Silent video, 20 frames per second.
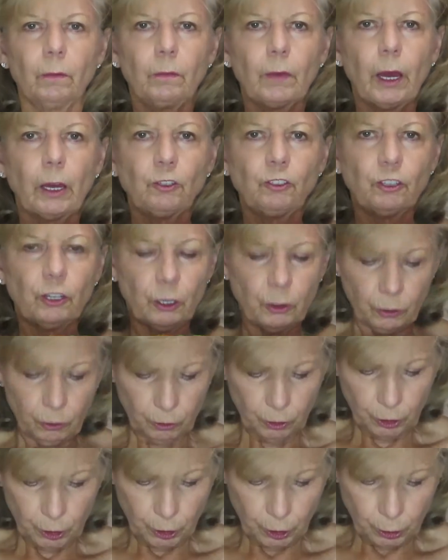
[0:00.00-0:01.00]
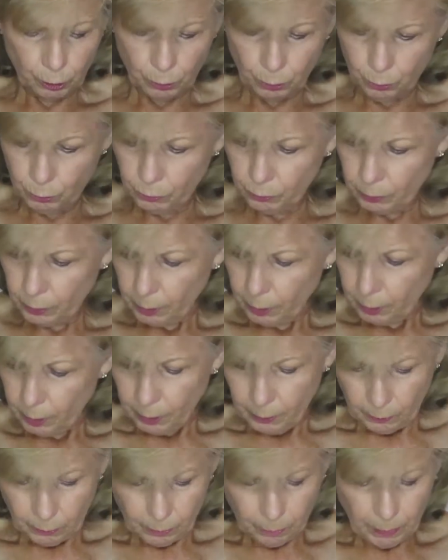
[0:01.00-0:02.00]
I chose to use
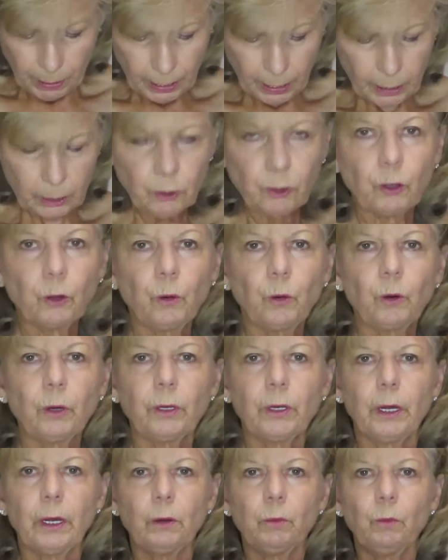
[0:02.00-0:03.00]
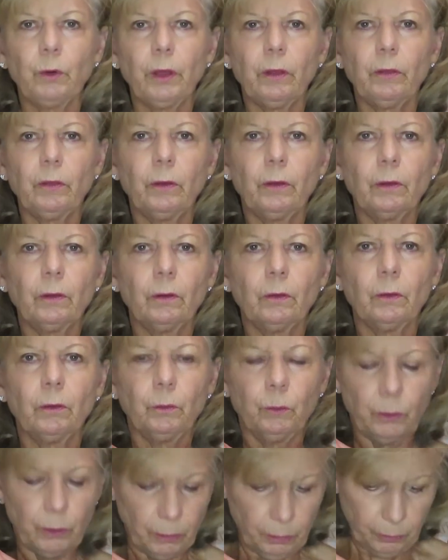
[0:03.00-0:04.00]
the back to coordinate with
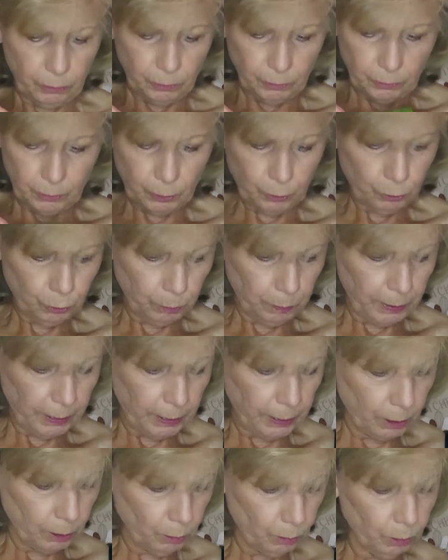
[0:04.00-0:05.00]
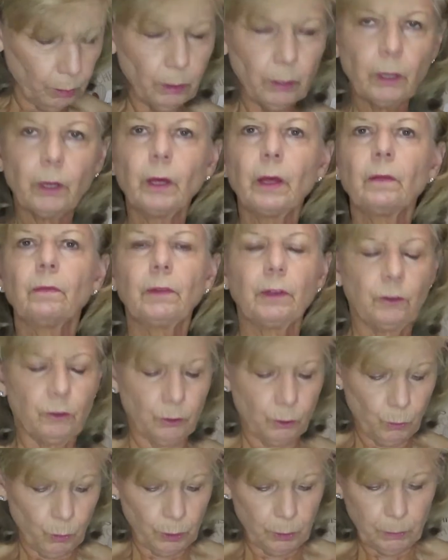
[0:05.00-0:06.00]
the center panel that's
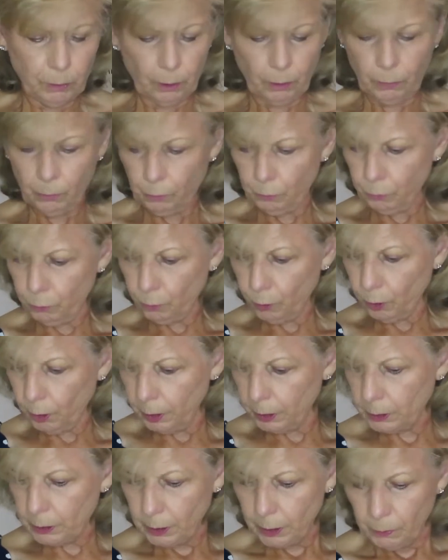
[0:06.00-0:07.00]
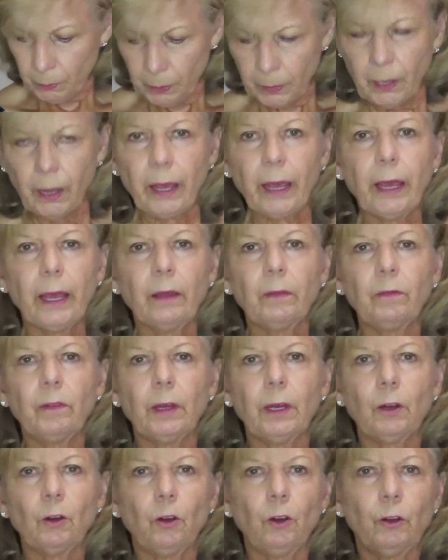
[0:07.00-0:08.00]
going to be on the front, and
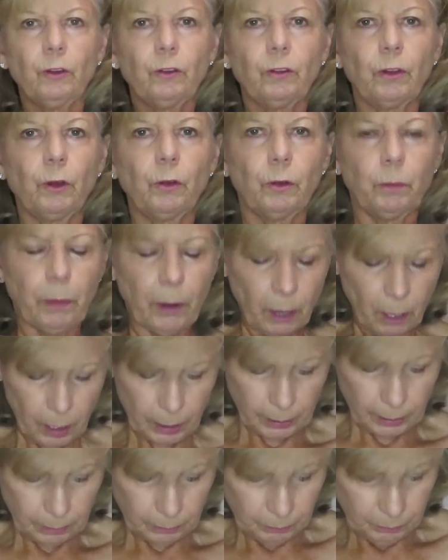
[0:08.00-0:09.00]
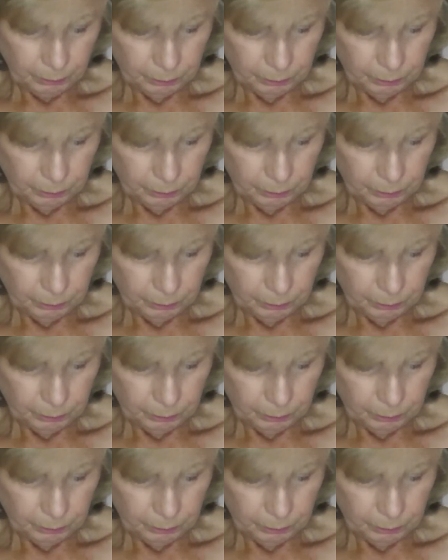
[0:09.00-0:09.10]
then also the pocket.